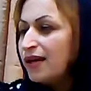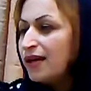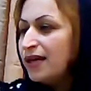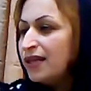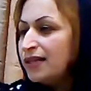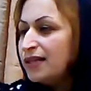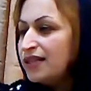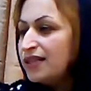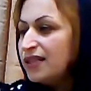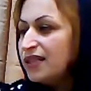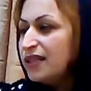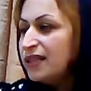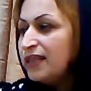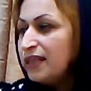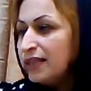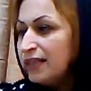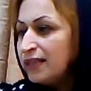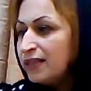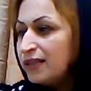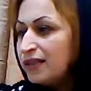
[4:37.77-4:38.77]
And
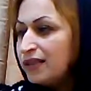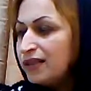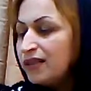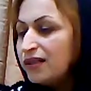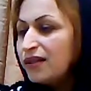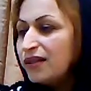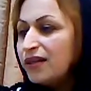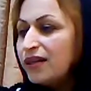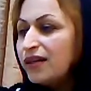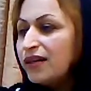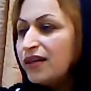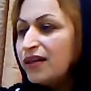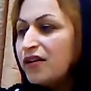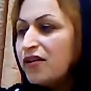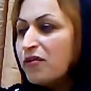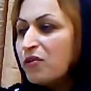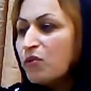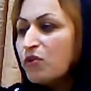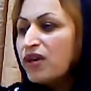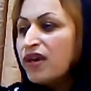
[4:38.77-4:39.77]
here
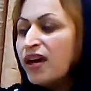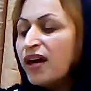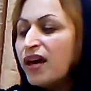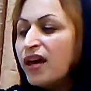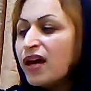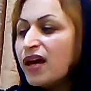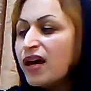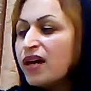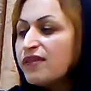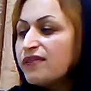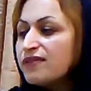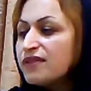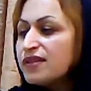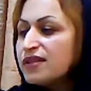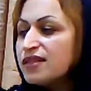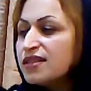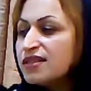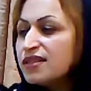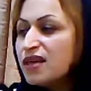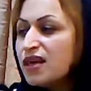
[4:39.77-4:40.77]
we have
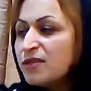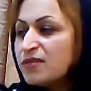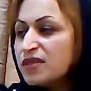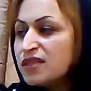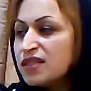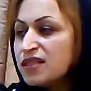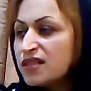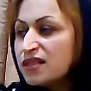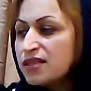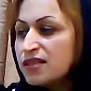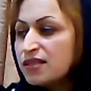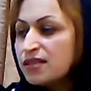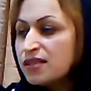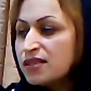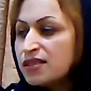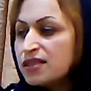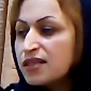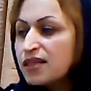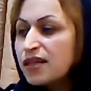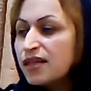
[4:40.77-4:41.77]
some
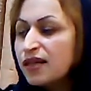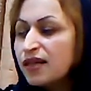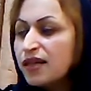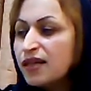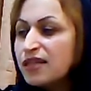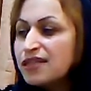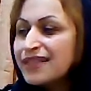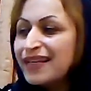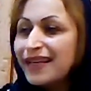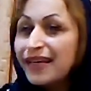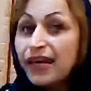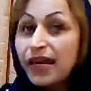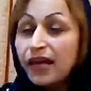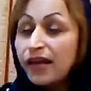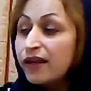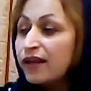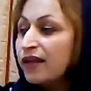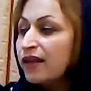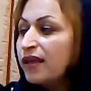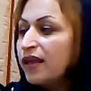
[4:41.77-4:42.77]
sentence. Yes,
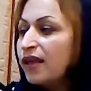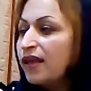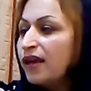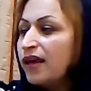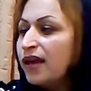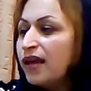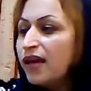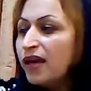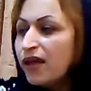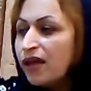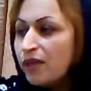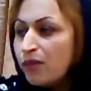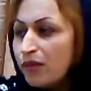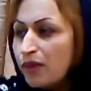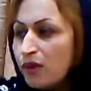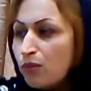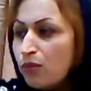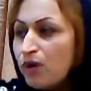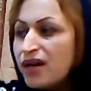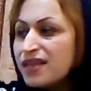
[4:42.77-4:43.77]
again.
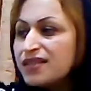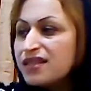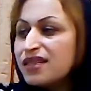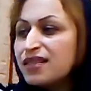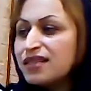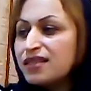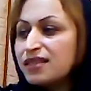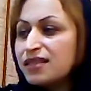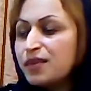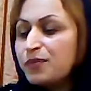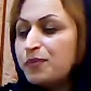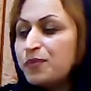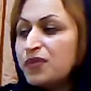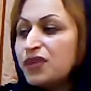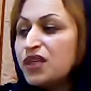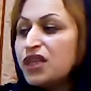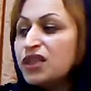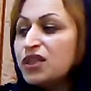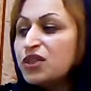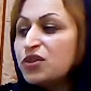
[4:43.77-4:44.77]
There was a
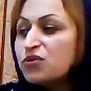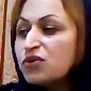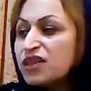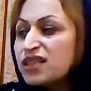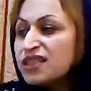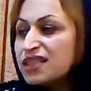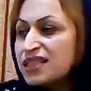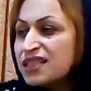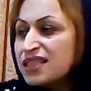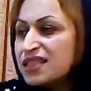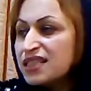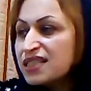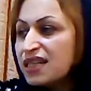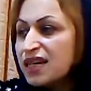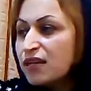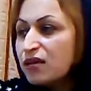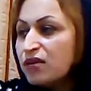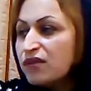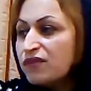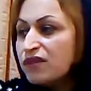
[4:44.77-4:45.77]
steep increase in the
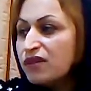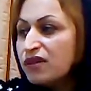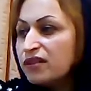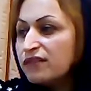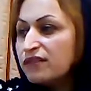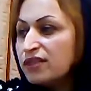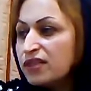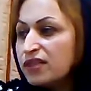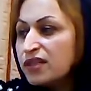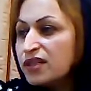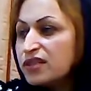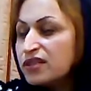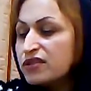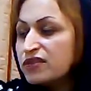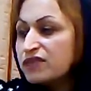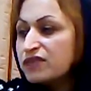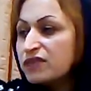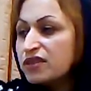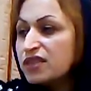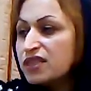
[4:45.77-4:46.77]
sale of
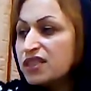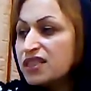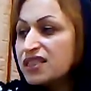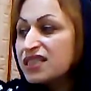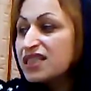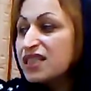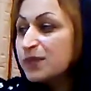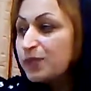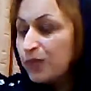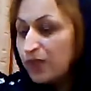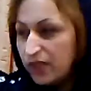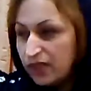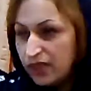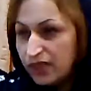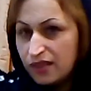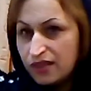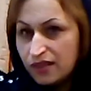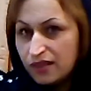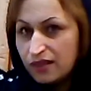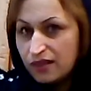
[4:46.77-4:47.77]
convenience food
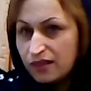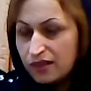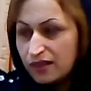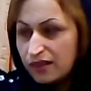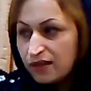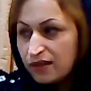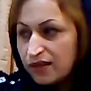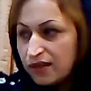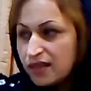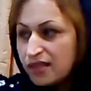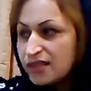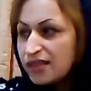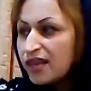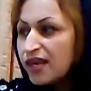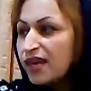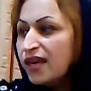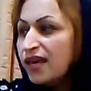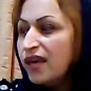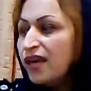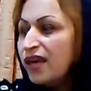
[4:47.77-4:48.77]
steeply. Yes.
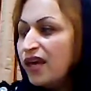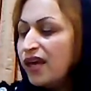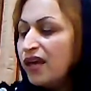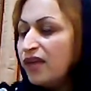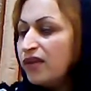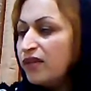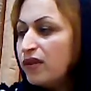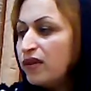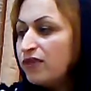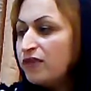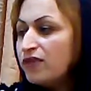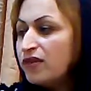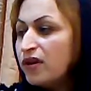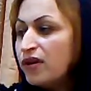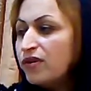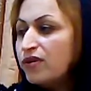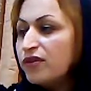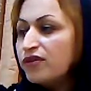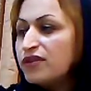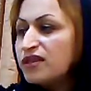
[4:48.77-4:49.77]
And in
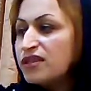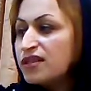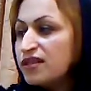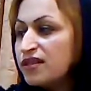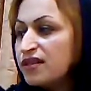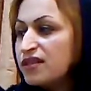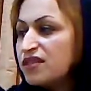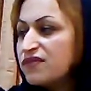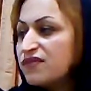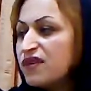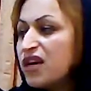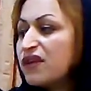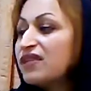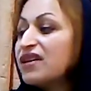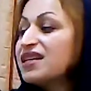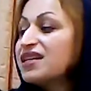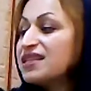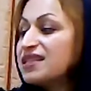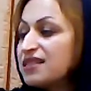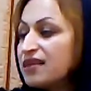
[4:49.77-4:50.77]
front of the sentence we
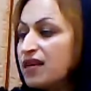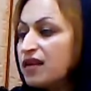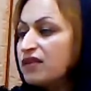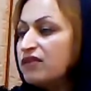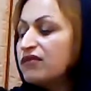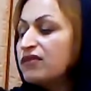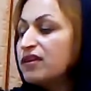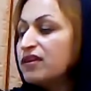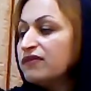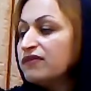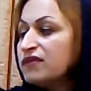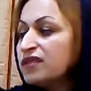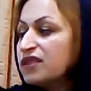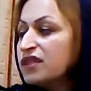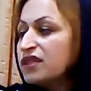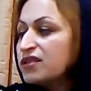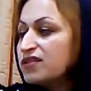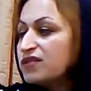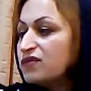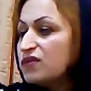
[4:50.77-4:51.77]
have sale of
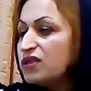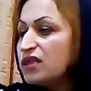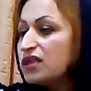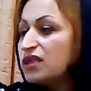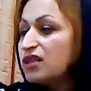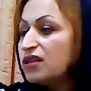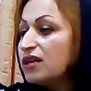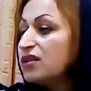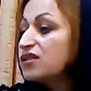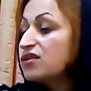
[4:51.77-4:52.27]
convenience with